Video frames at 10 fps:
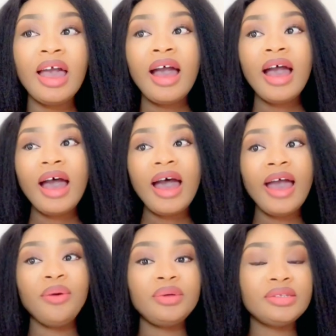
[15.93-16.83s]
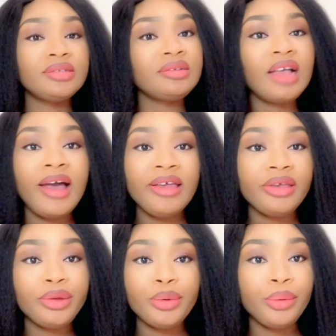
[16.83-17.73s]
I was like,
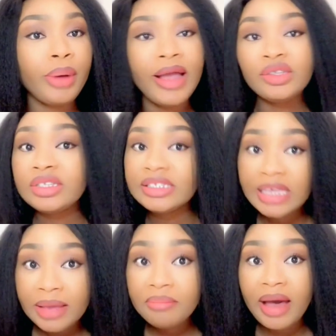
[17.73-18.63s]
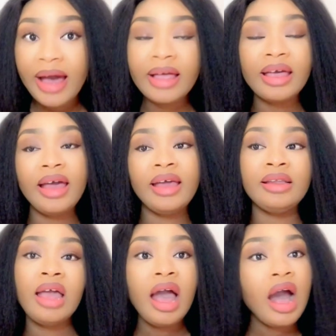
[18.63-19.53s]
I just came back and
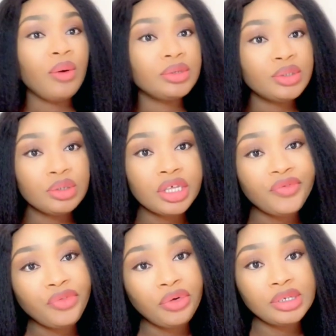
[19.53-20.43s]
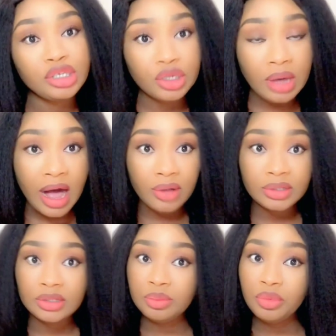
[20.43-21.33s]
I was looking for a new house
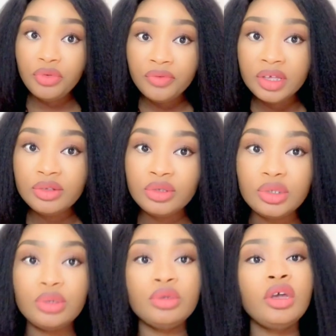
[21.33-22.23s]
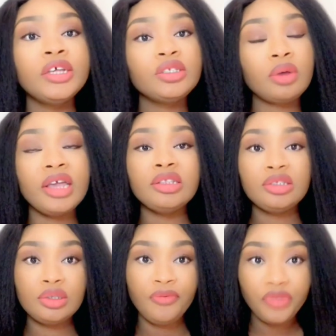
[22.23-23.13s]
to move into, trying
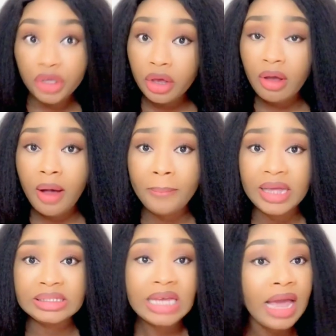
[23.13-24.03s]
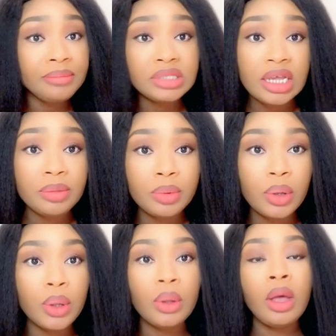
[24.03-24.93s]
to figure out my
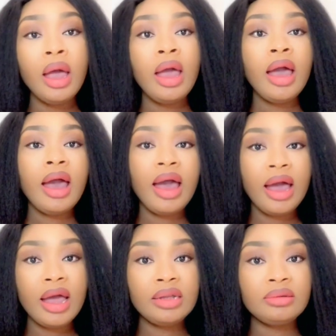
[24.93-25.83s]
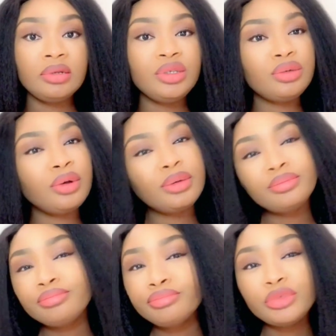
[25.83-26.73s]
timetable and
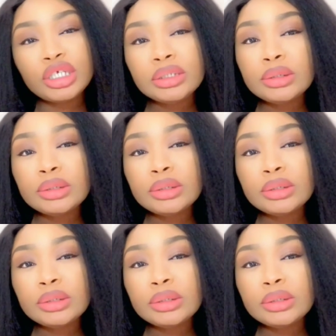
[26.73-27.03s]
just